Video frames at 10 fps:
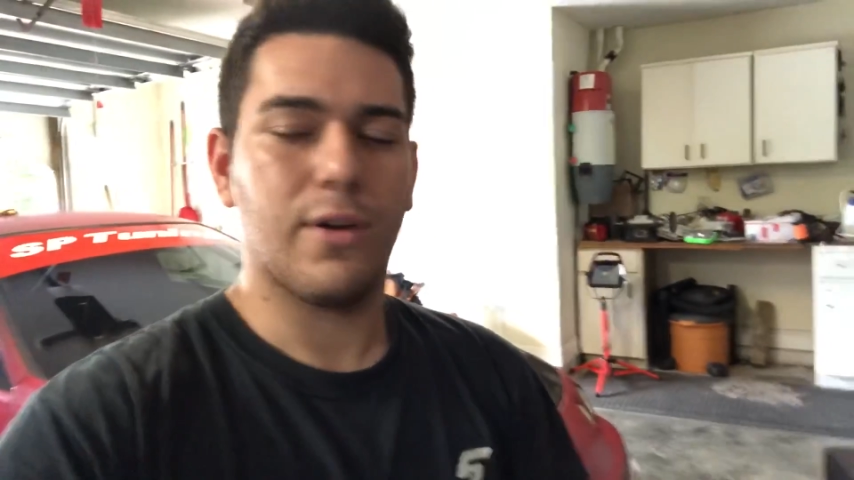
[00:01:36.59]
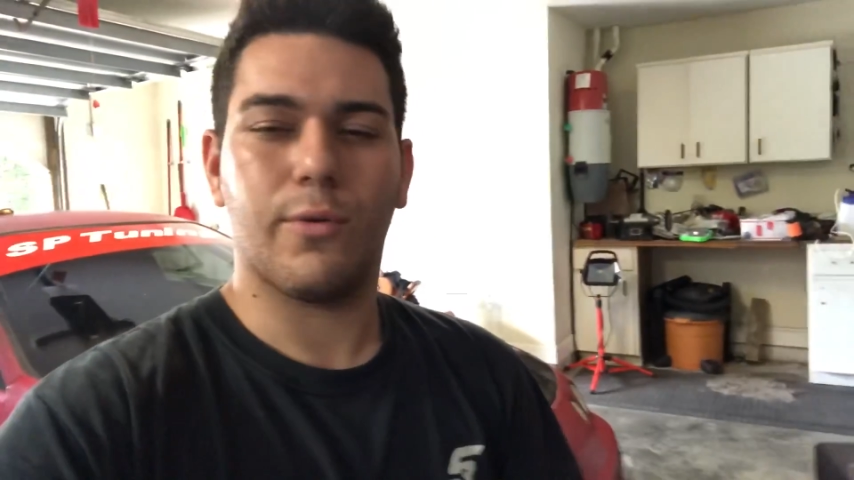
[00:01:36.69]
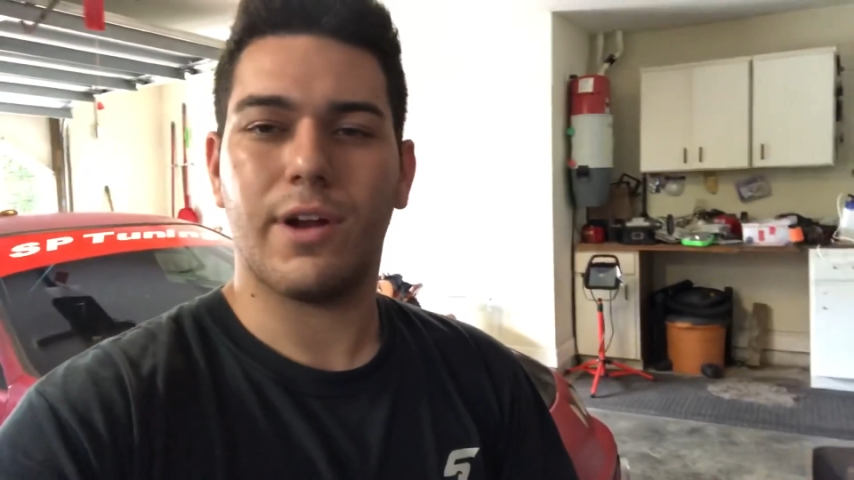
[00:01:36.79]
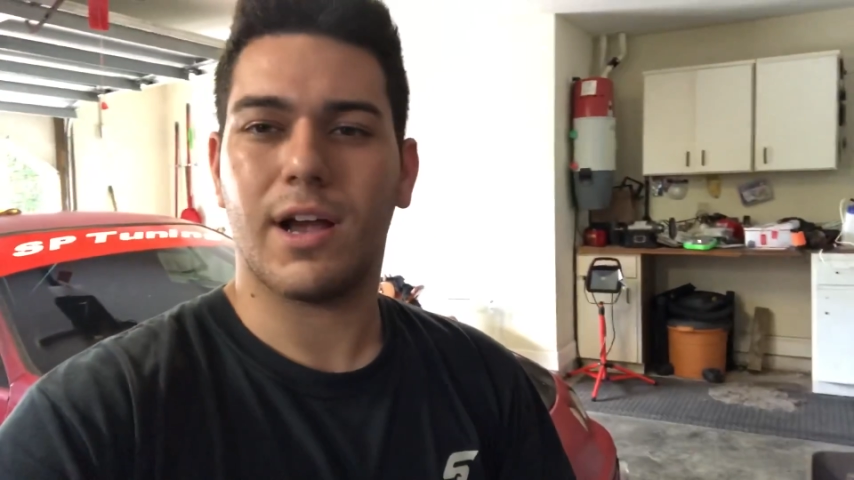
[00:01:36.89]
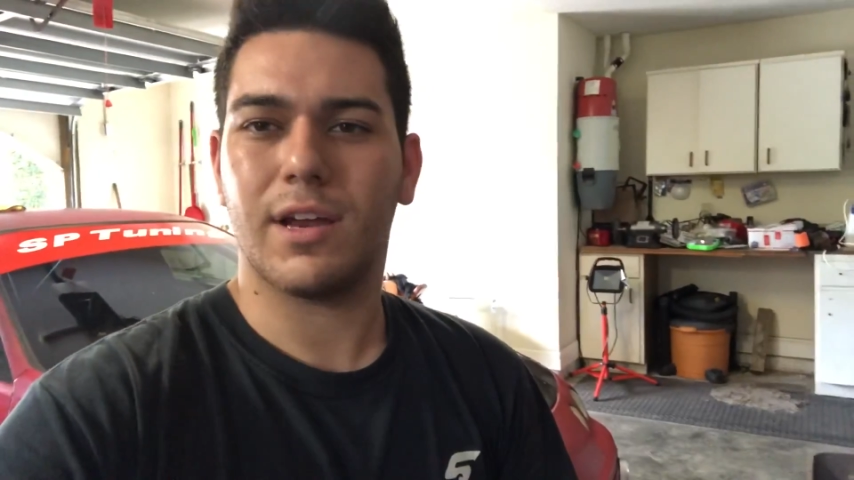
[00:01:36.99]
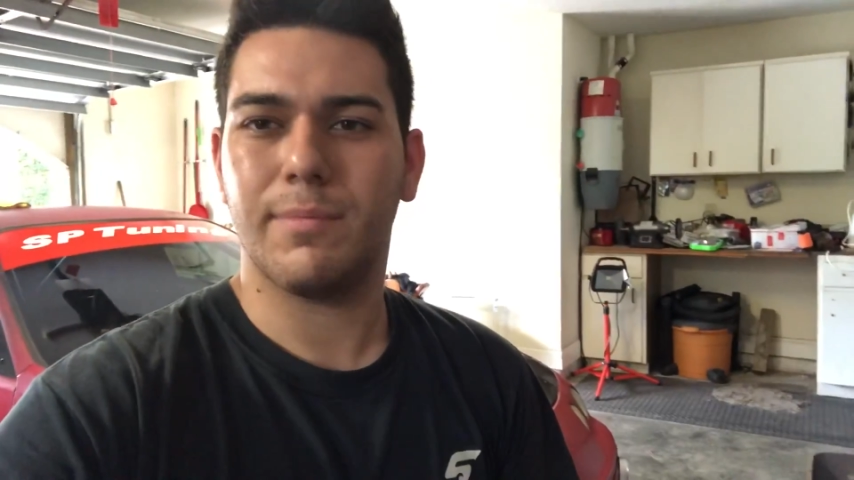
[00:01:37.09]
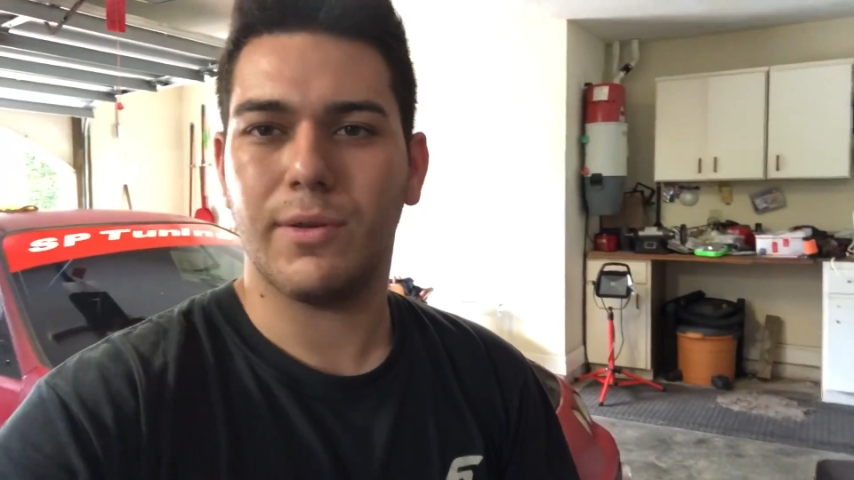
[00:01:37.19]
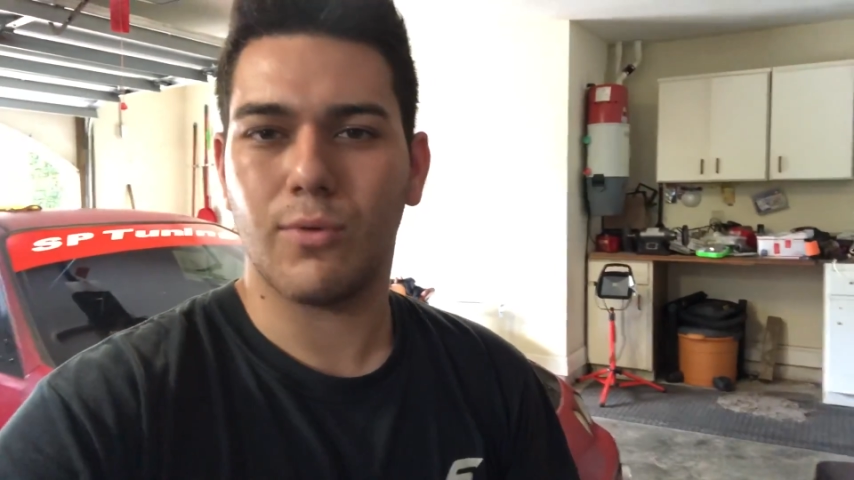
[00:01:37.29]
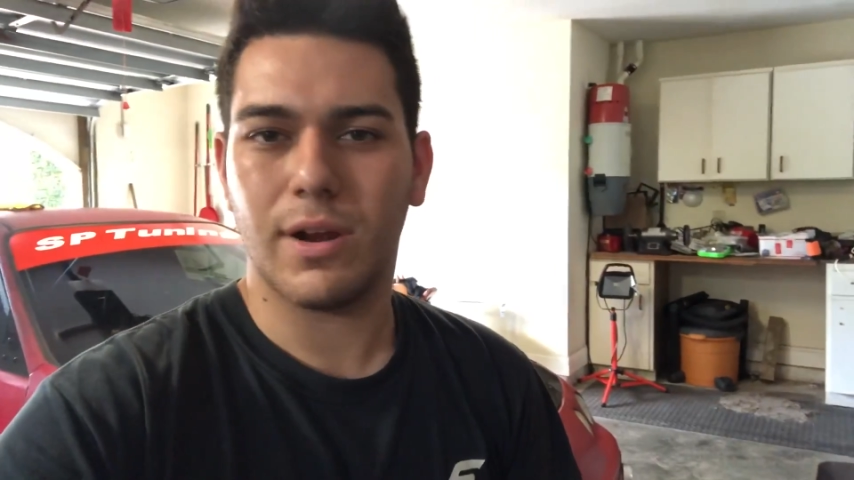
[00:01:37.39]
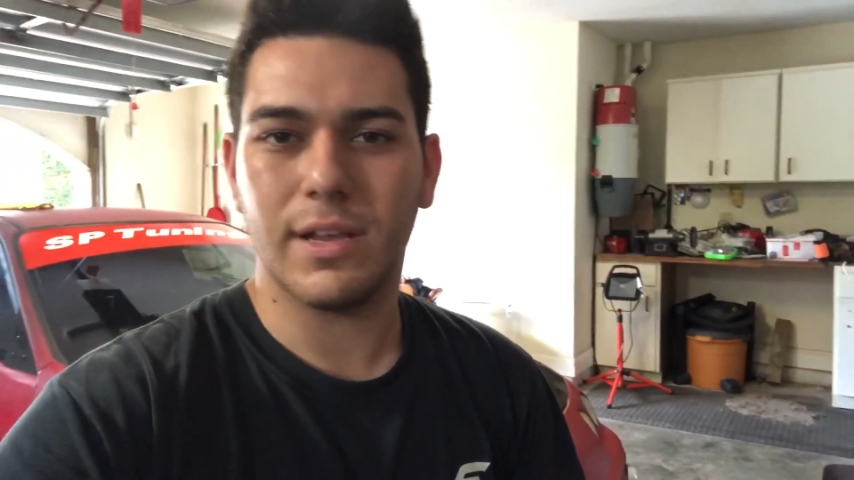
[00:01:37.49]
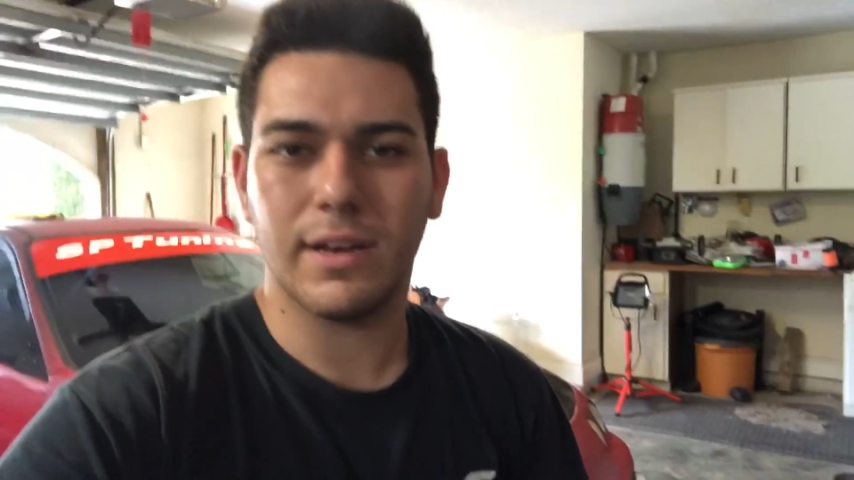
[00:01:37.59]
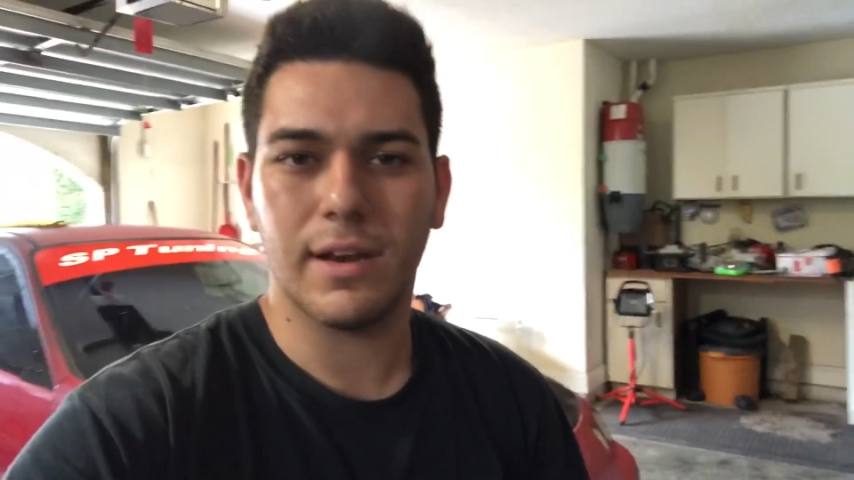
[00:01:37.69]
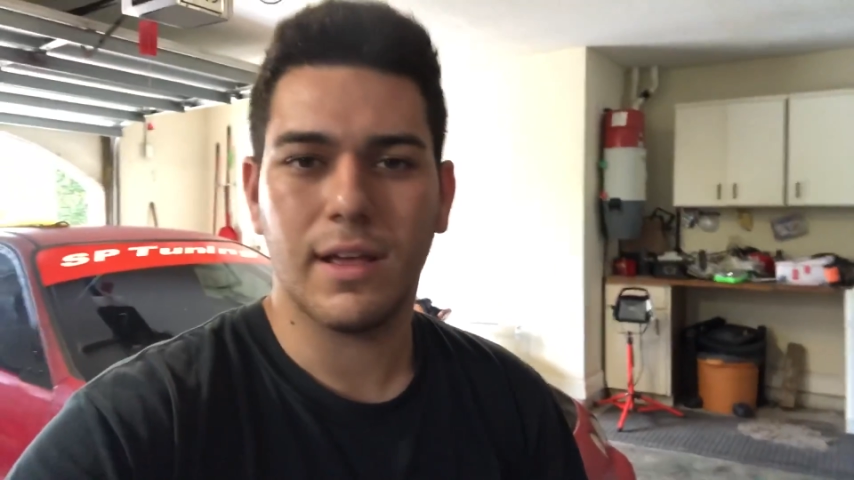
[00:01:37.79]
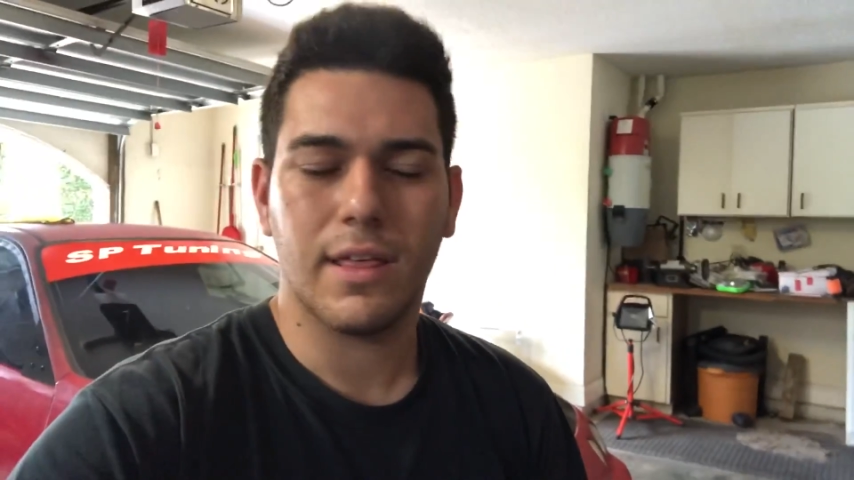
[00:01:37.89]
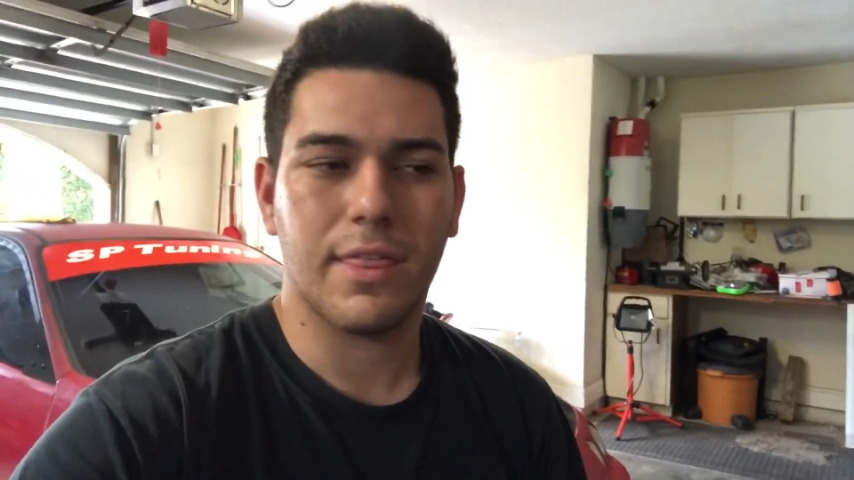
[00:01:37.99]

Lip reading: we're not going to be running